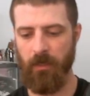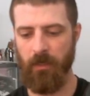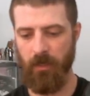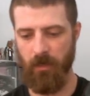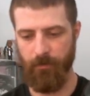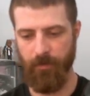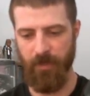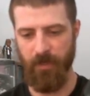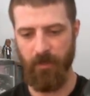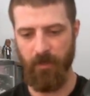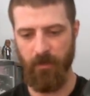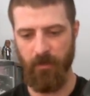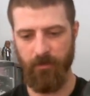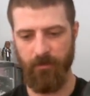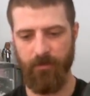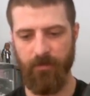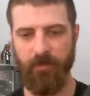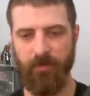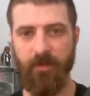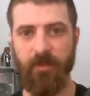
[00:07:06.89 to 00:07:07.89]
about,
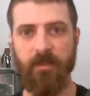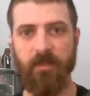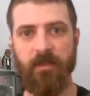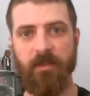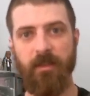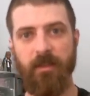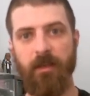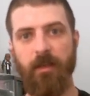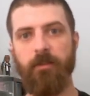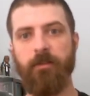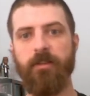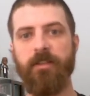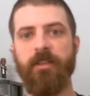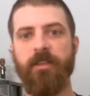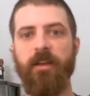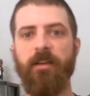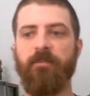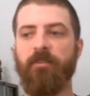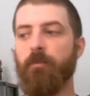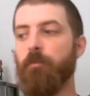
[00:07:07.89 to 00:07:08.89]
this is the other
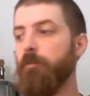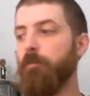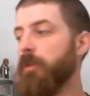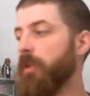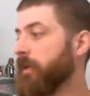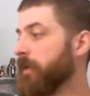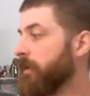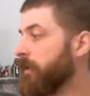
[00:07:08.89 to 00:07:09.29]
set from Blick,